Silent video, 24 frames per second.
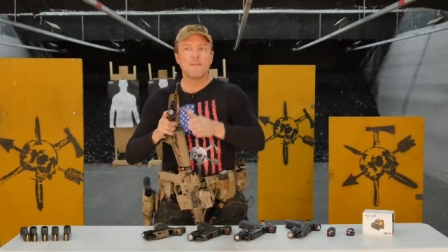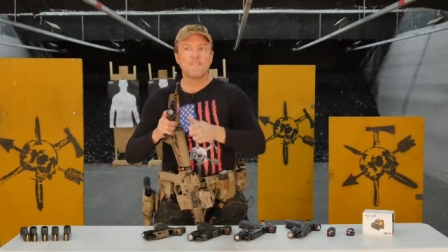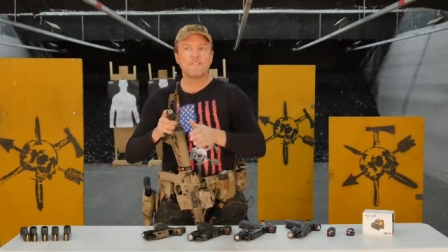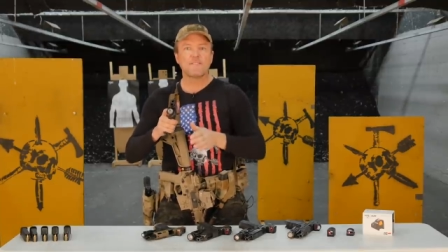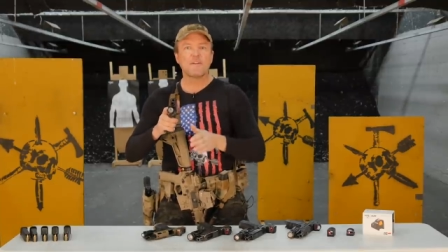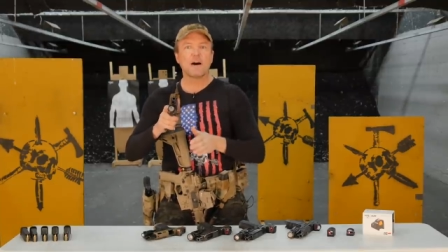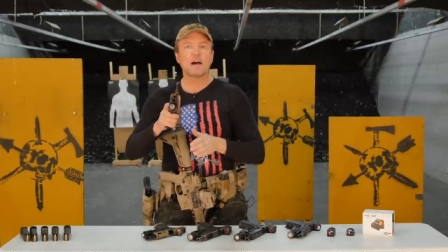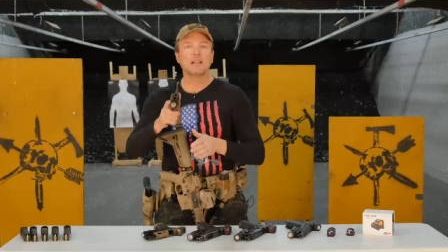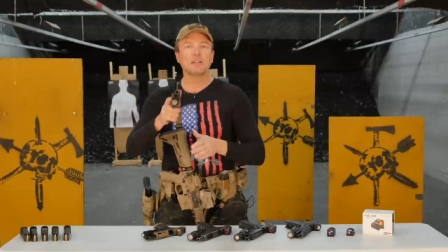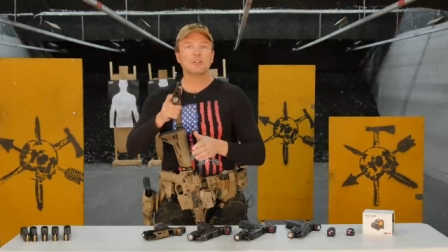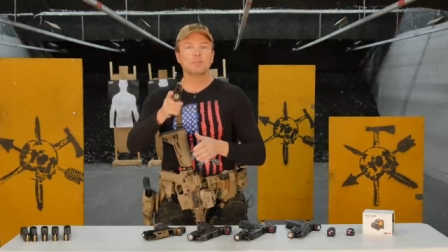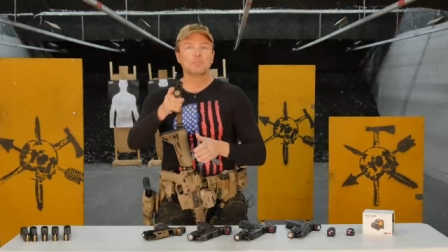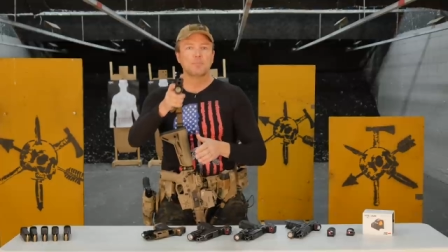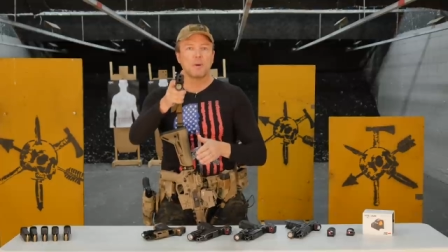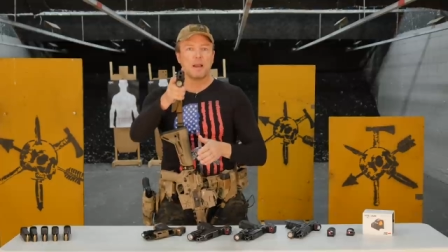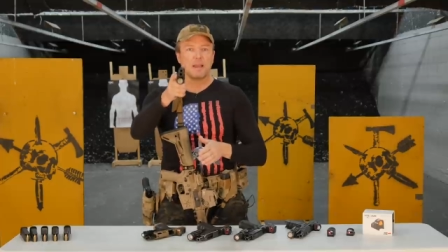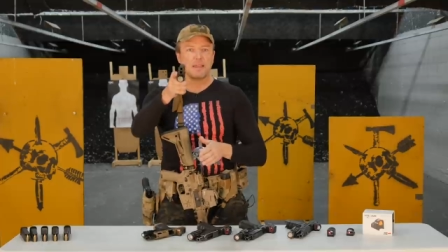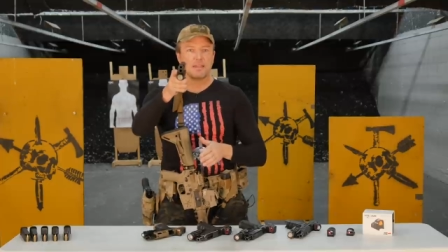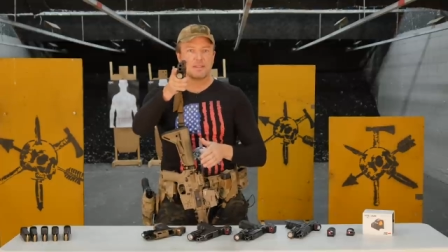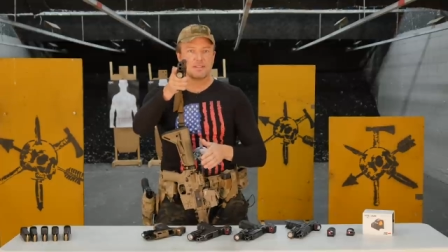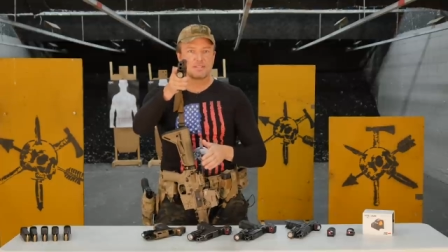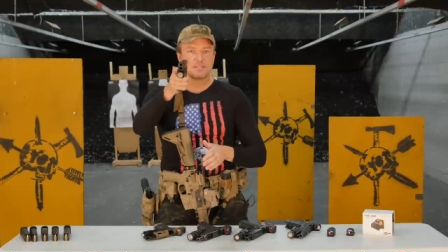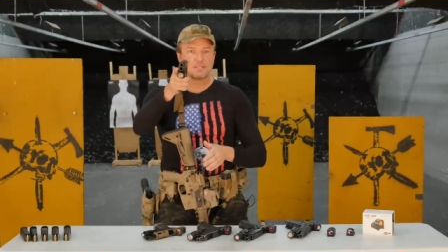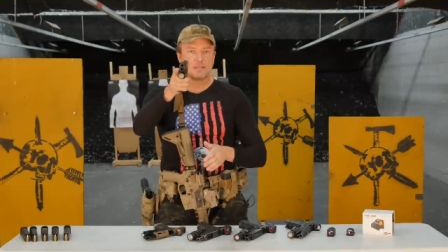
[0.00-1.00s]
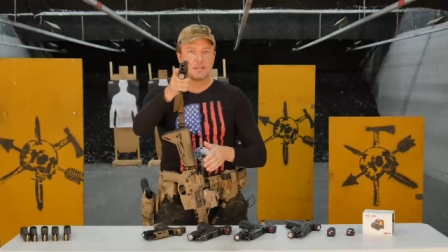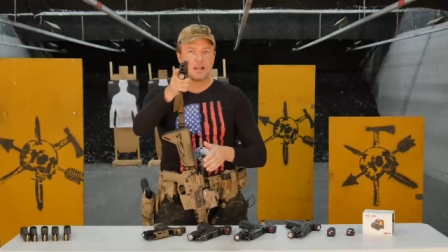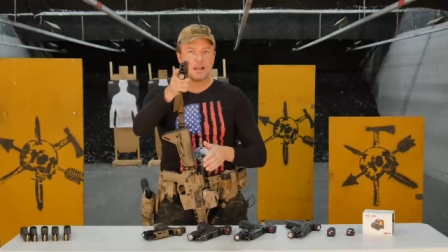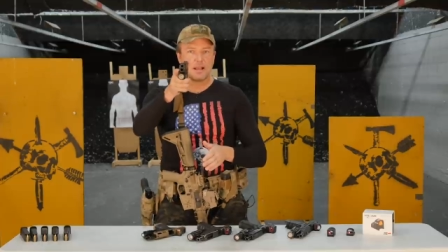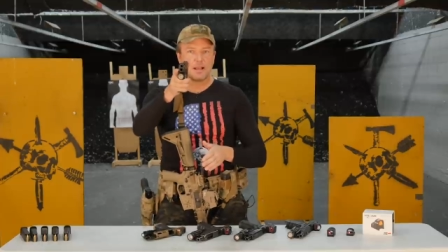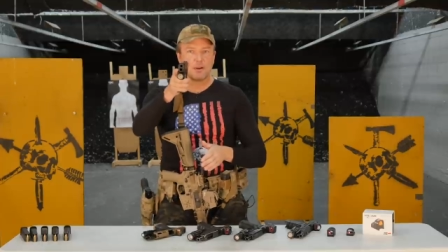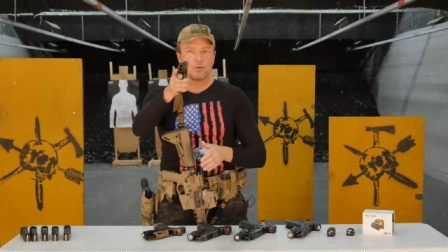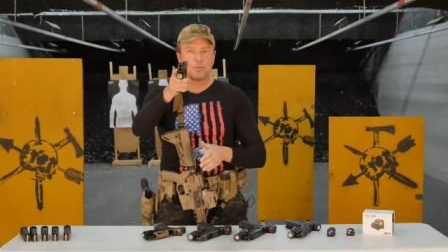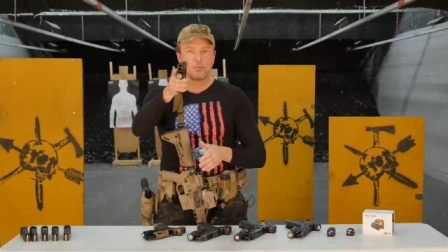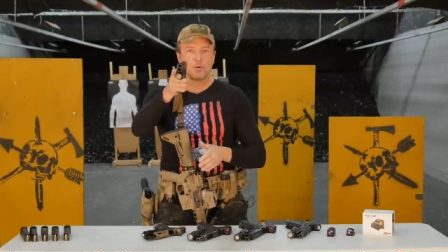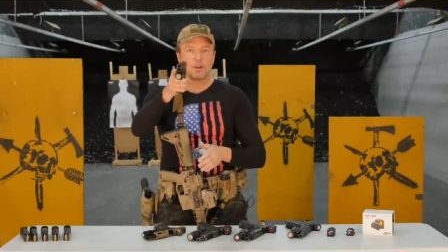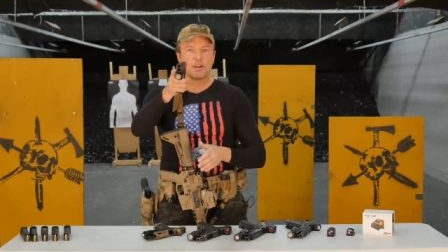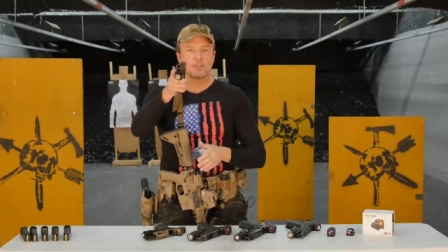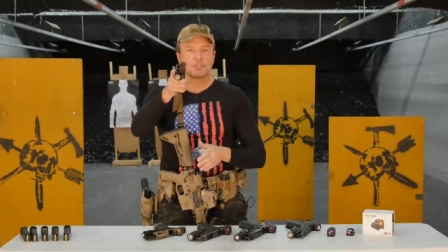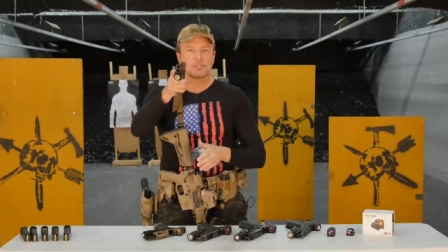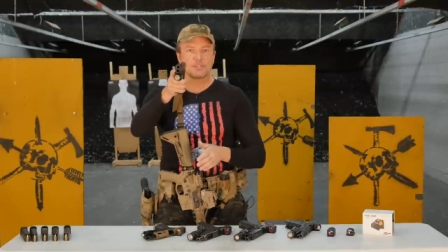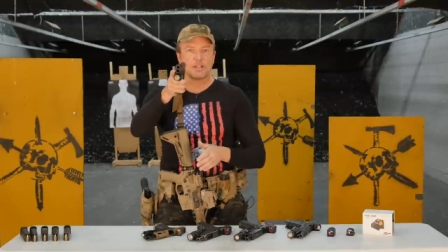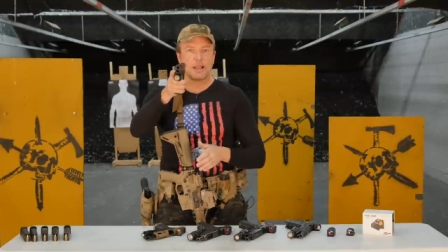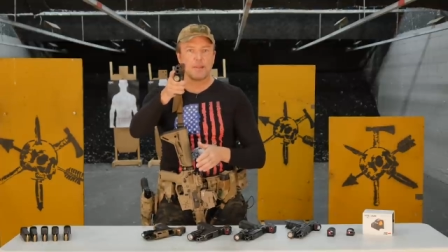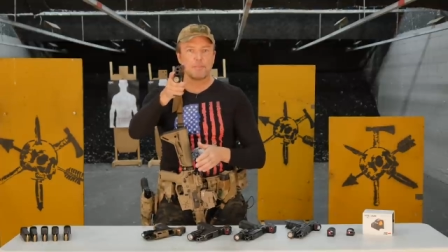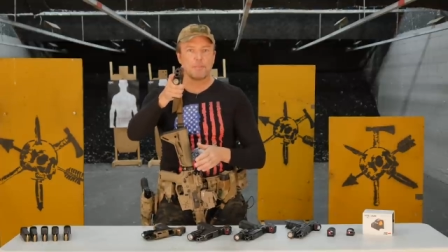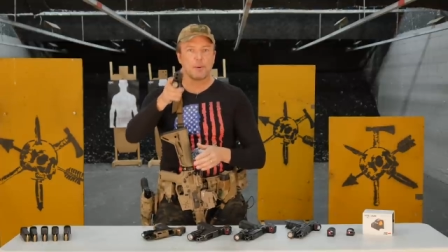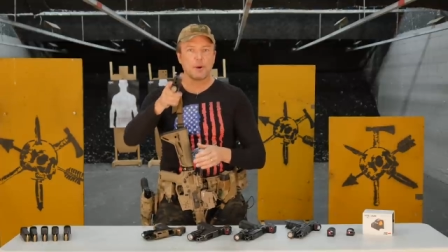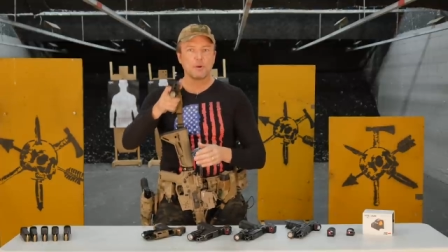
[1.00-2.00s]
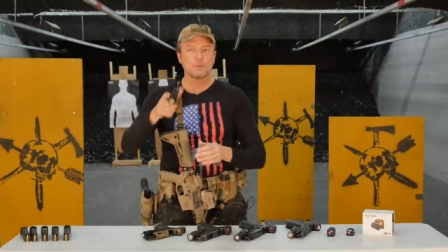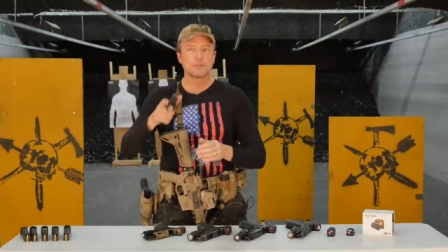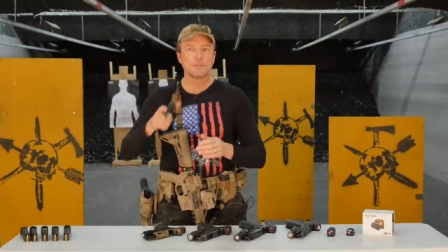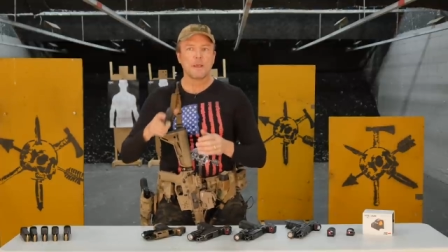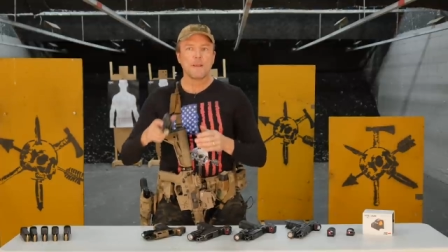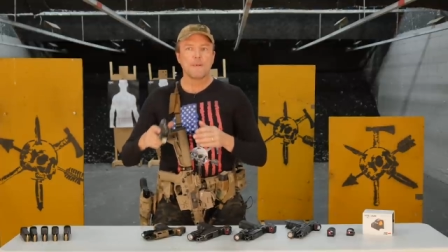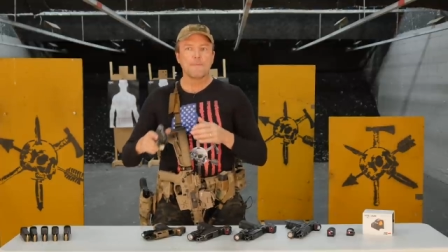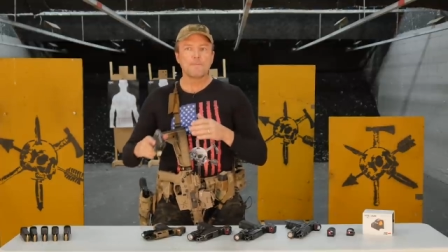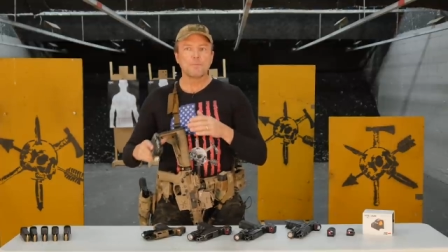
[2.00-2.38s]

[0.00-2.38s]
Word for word: followed by this uh, rear sight post.